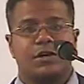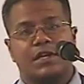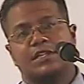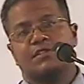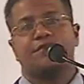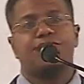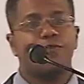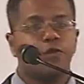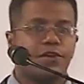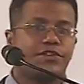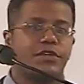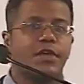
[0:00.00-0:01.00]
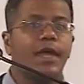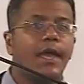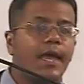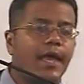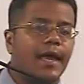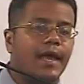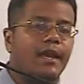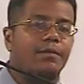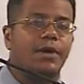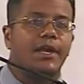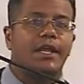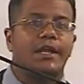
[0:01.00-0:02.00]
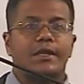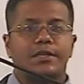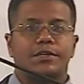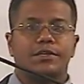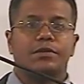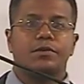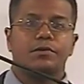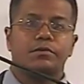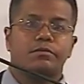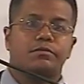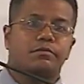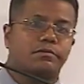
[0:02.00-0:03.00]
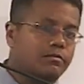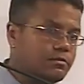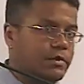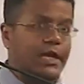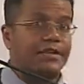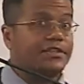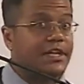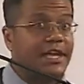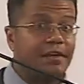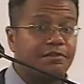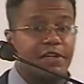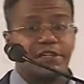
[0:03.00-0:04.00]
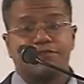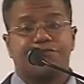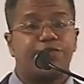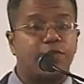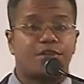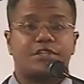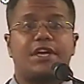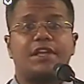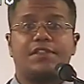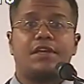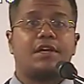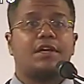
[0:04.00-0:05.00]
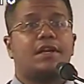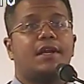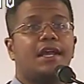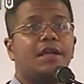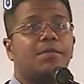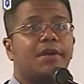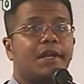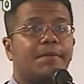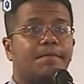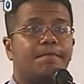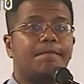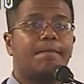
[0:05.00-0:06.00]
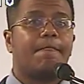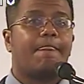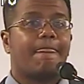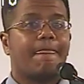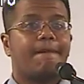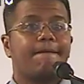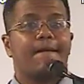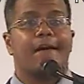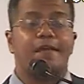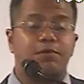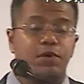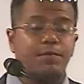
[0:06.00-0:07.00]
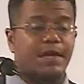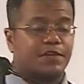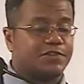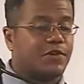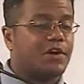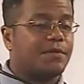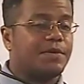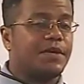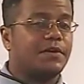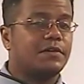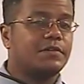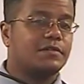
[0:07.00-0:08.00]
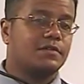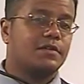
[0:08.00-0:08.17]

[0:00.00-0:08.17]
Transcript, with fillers: He doesn't force anybody to get saved. He doesn't force anything on anybody. Now, he will make strong appeal.